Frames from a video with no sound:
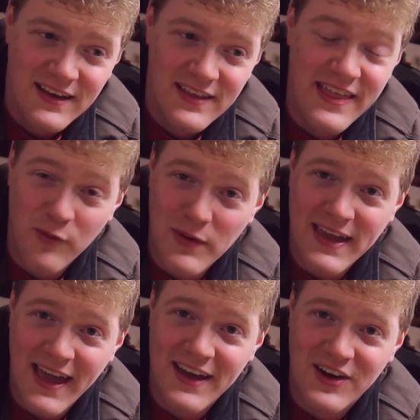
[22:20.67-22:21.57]
that we
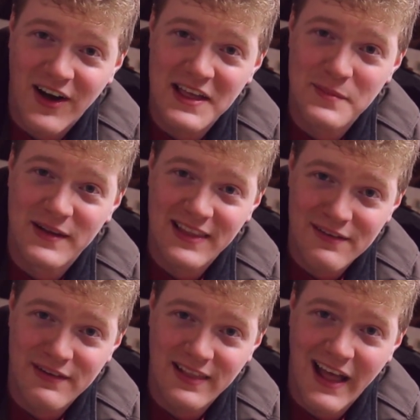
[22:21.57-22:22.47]
can't call him a
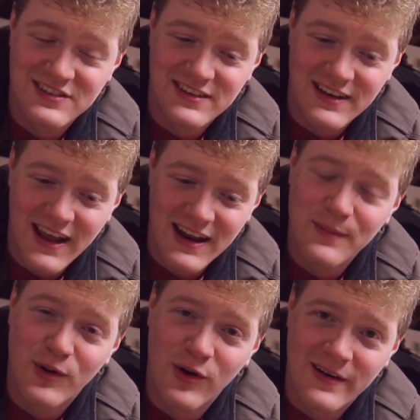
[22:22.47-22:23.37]
living legend
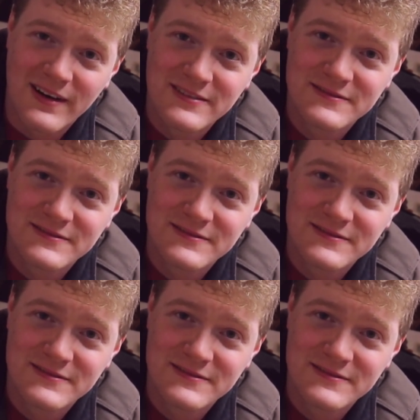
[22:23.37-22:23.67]
anymore.